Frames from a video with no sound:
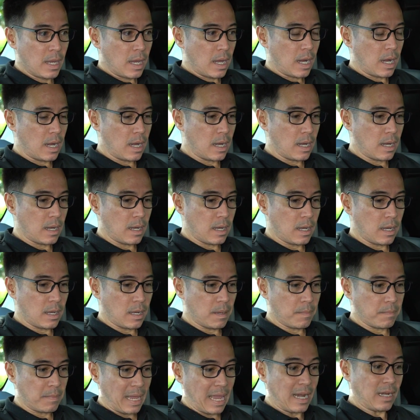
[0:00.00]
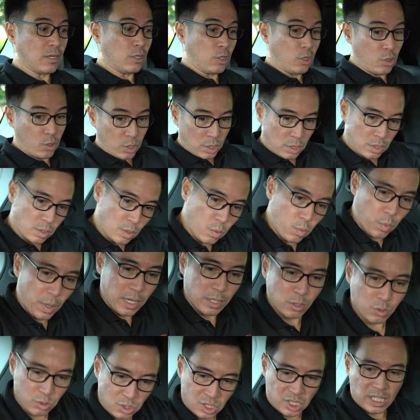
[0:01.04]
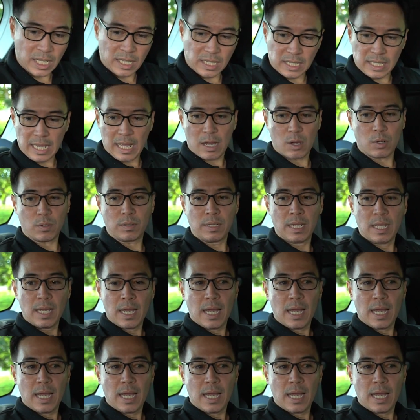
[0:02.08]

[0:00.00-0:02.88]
and good when you sit down.